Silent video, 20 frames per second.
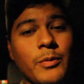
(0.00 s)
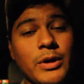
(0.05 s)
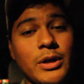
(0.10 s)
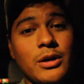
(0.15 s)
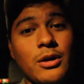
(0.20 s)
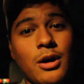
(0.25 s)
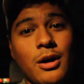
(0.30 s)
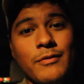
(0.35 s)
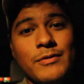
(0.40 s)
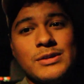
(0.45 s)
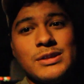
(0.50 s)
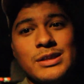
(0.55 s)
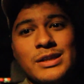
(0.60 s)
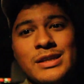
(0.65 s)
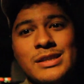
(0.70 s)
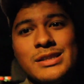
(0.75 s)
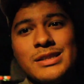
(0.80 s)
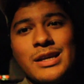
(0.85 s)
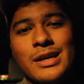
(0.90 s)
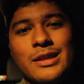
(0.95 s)
We are obviously
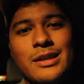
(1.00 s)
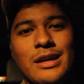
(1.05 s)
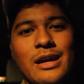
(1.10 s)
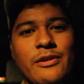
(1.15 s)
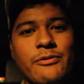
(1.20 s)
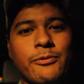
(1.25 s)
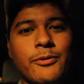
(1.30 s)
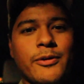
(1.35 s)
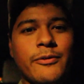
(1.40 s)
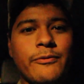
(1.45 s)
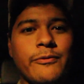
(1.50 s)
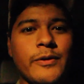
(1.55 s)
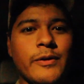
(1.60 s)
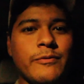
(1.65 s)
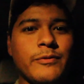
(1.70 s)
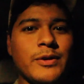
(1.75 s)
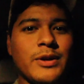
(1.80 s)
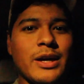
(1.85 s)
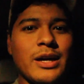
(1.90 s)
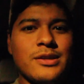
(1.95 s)
inside the
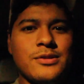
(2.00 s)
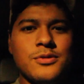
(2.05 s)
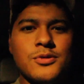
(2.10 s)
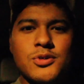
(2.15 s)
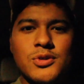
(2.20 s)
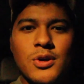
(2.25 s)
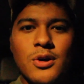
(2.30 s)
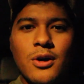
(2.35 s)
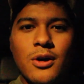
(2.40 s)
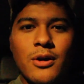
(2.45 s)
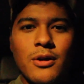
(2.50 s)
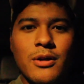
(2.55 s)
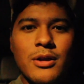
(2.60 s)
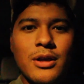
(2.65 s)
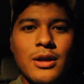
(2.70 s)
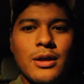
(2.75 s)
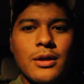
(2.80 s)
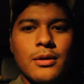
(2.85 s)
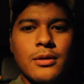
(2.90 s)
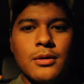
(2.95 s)
F-150. As you saw,
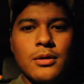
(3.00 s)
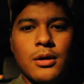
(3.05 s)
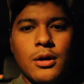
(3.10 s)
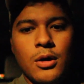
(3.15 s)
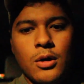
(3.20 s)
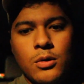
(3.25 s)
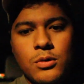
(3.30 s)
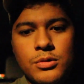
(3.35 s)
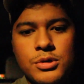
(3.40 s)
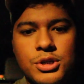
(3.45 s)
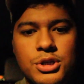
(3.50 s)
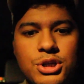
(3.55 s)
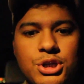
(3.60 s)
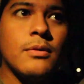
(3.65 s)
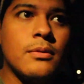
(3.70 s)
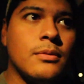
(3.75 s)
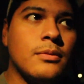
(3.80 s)
oh sh...